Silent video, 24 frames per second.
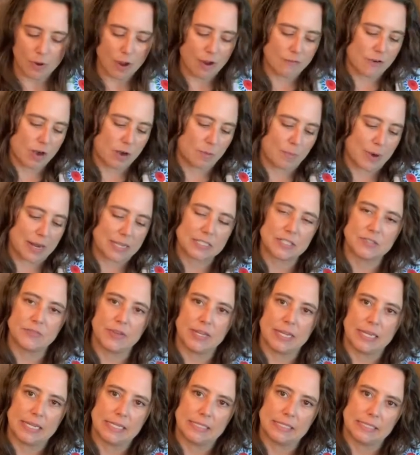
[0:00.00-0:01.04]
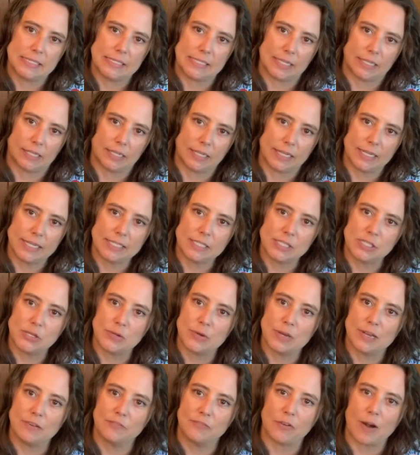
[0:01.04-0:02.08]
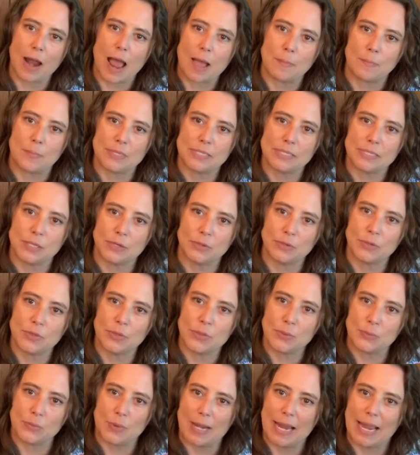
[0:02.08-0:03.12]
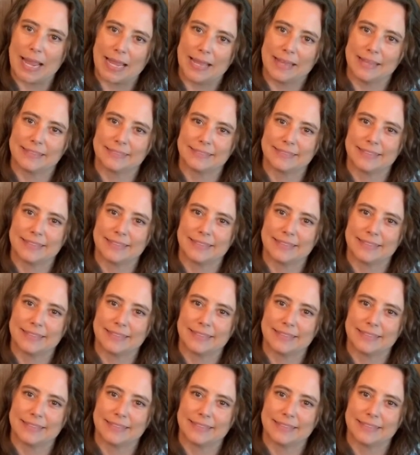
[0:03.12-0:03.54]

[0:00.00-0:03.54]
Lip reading: of our breastfeeding series. Tune in for episode 3.